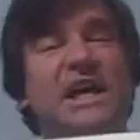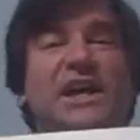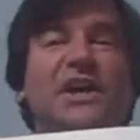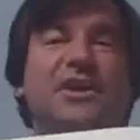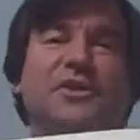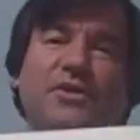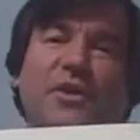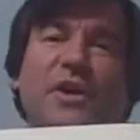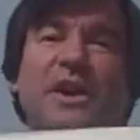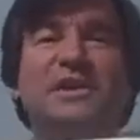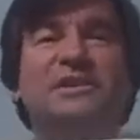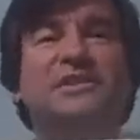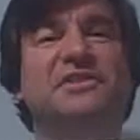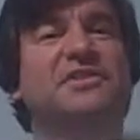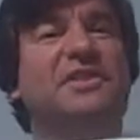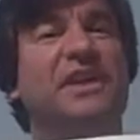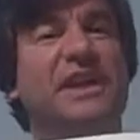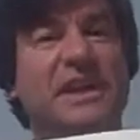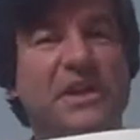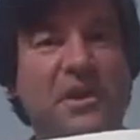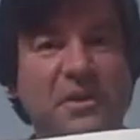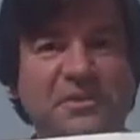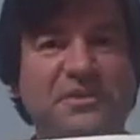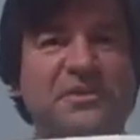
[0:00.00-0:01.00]
So I just say,
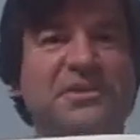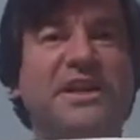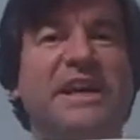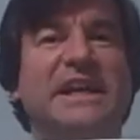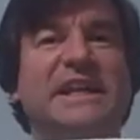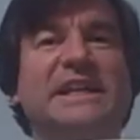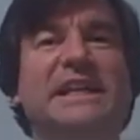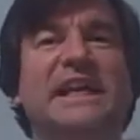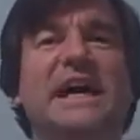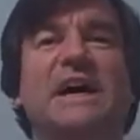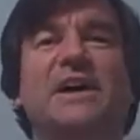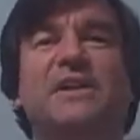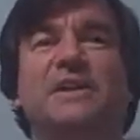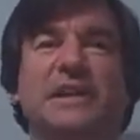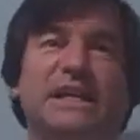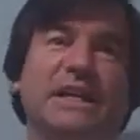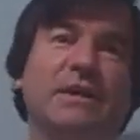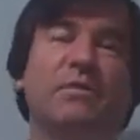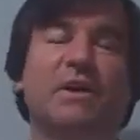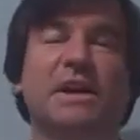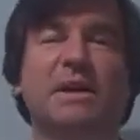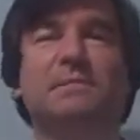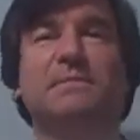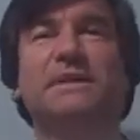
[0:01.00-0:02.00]
go check it out.
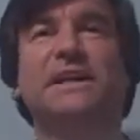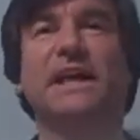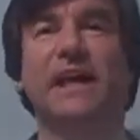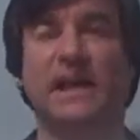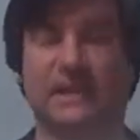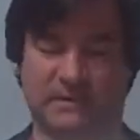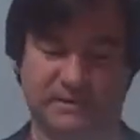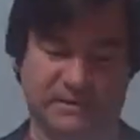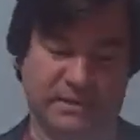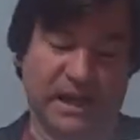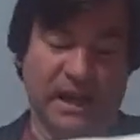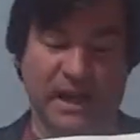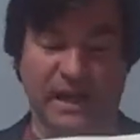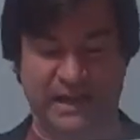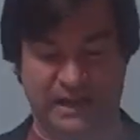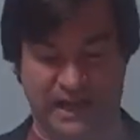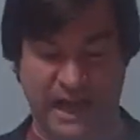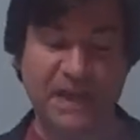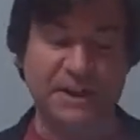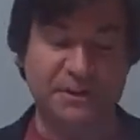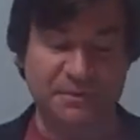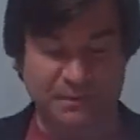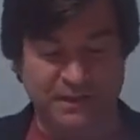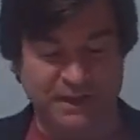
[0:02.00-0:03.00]
He wanted me to uh,
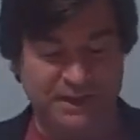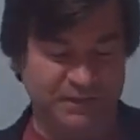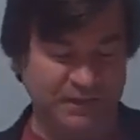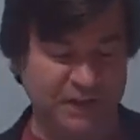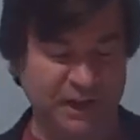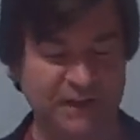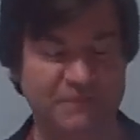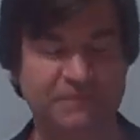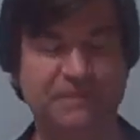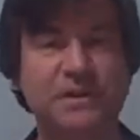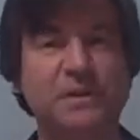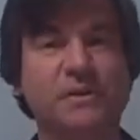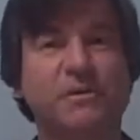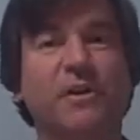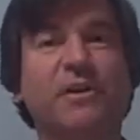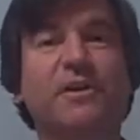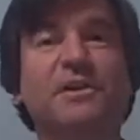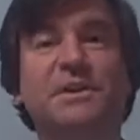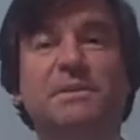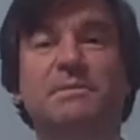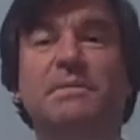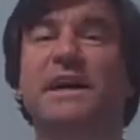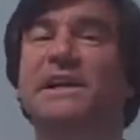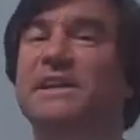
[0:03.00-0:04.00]
ask me to say a few
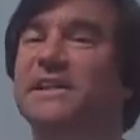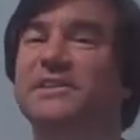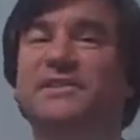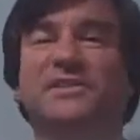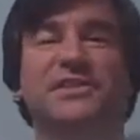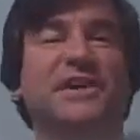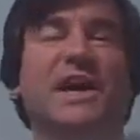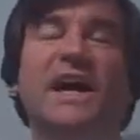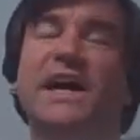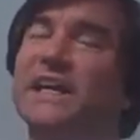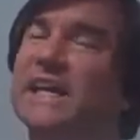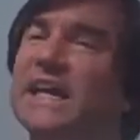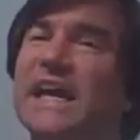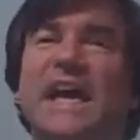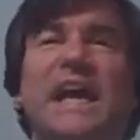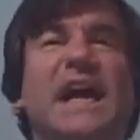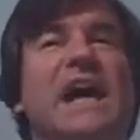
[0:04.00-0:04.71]
words about his site,